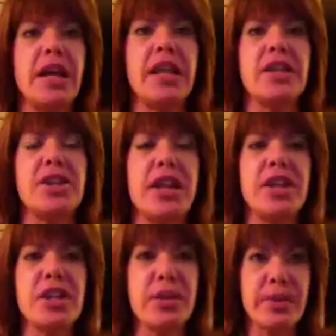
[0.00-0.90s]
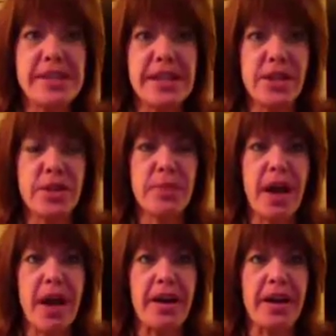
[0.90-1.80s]
the change that you want to see in your
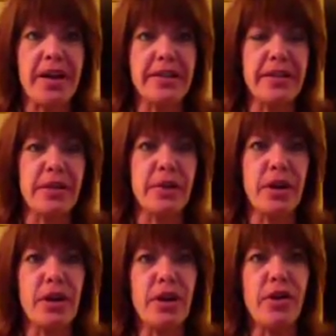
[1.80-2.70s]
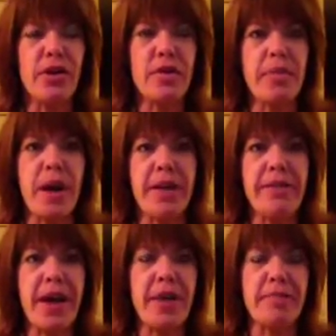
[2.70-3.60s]
body. Do you want to lower body
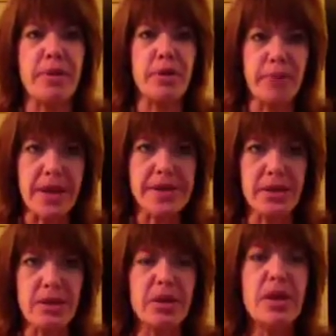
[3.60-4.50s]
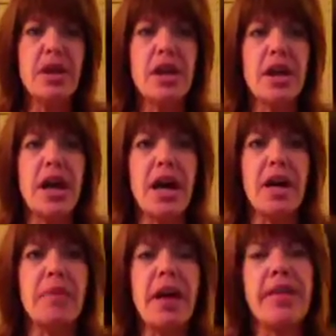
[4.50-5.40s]
fat, build muscle,
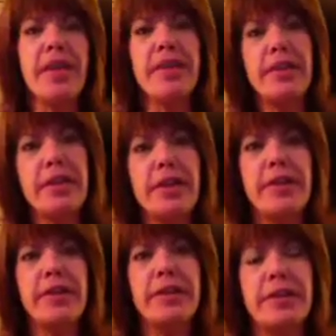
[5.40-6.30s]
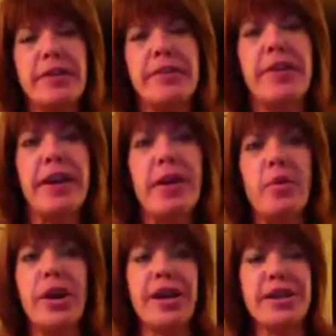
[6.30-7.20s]
and then find out
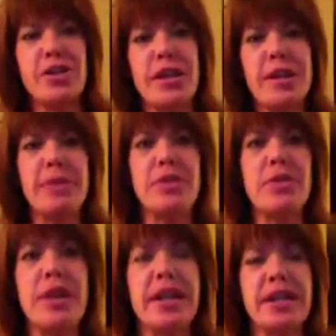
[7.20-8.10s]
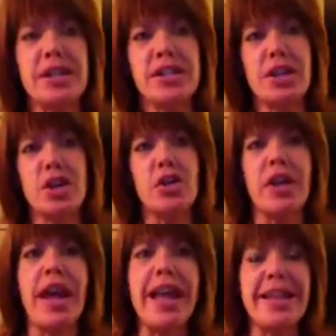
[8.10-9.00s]
what it is you need to be doing to
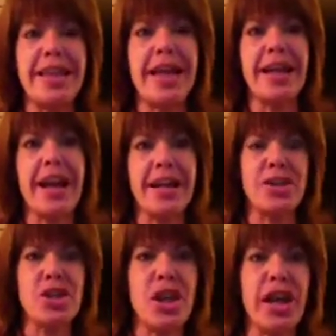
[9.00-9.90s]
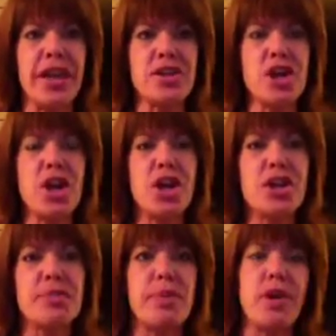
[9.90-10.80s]
create that kind of change.
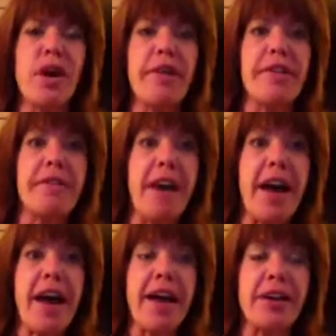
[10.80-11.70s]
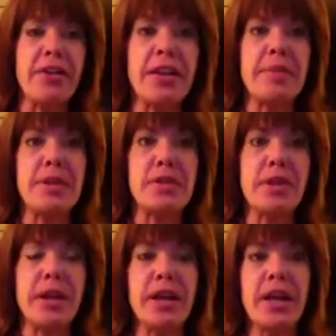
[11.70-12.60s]
To burn off fat, you need to be
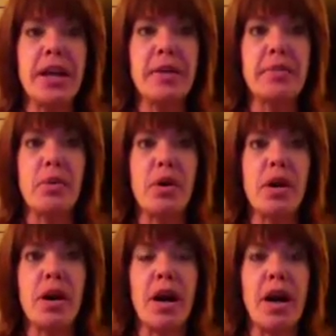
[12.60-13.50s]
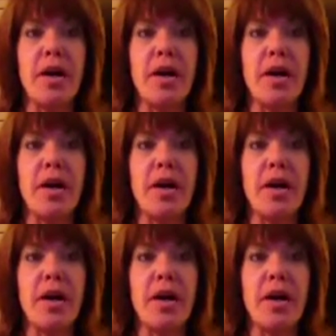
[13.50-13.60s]
doing more